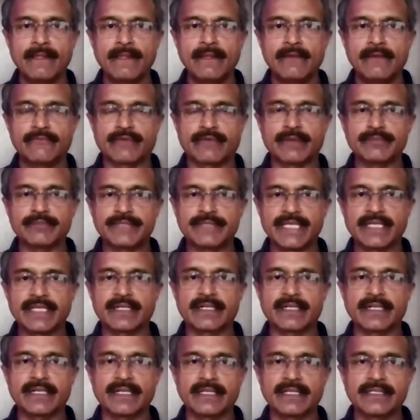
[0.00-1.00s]
From
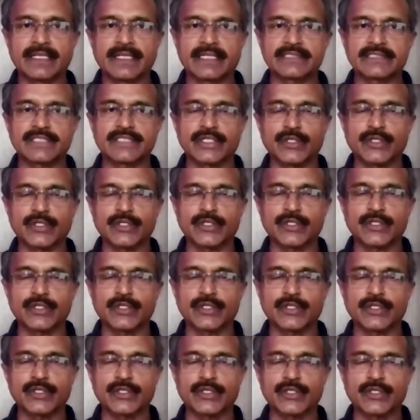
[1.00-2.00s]
there are circuit
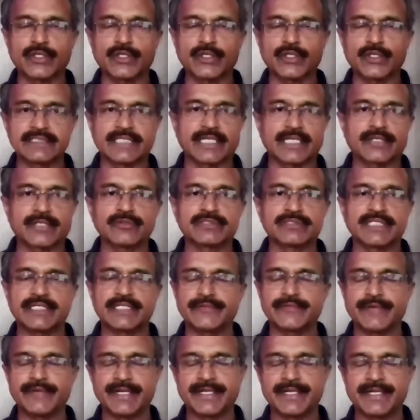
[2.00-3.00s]
breakers and the circuits are
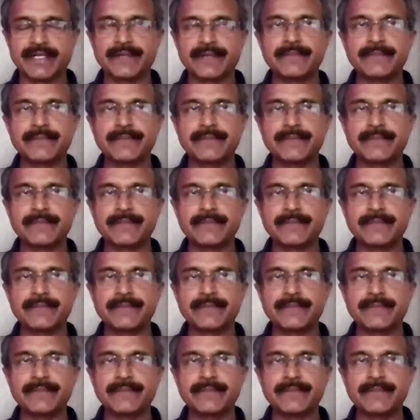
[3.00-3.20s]
divided.